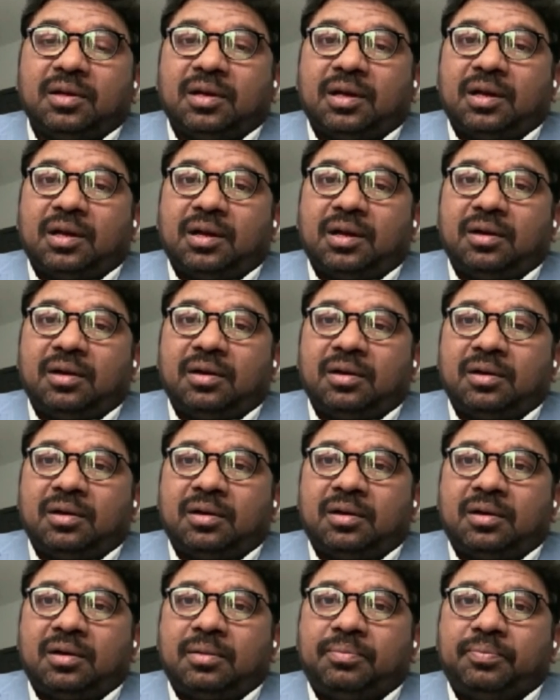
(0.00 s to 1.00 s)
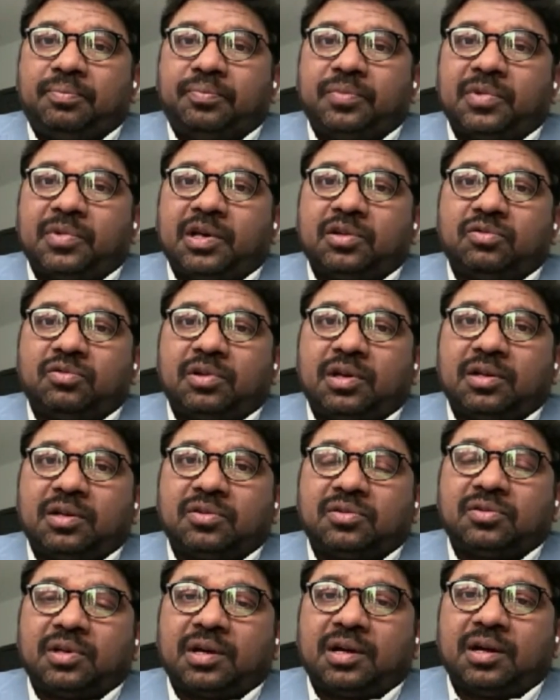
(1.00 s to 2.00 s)
and as well
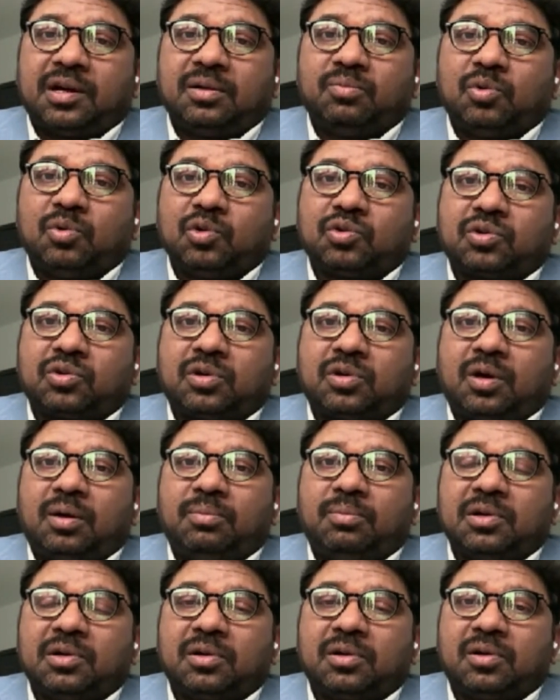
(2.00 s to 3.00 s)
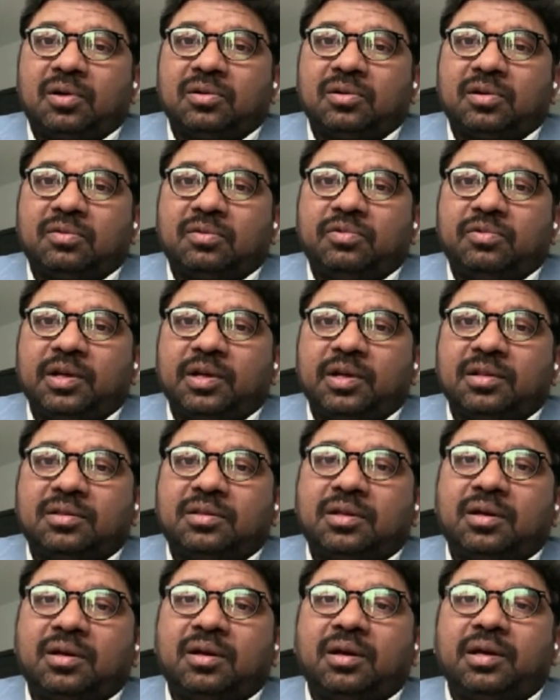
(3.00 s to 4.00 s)
as second most common cause of
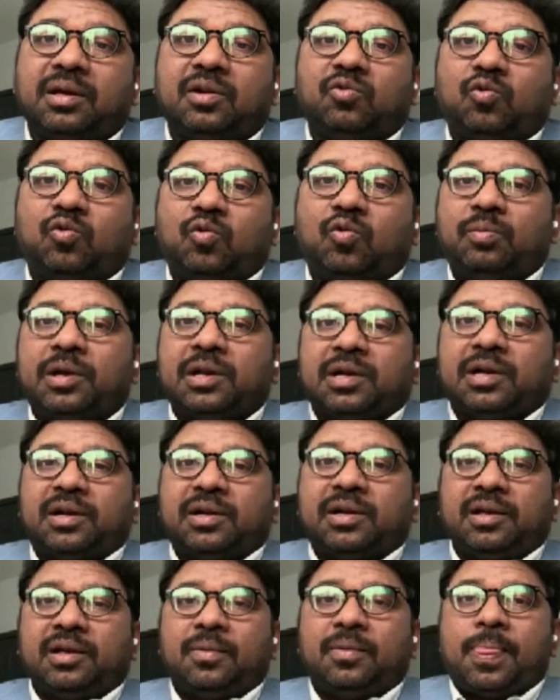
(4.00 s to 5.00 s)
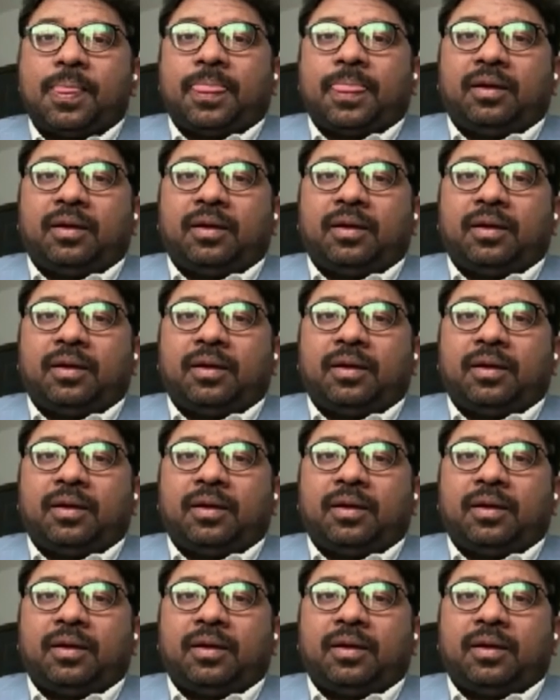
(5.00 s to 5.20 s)
death in women only.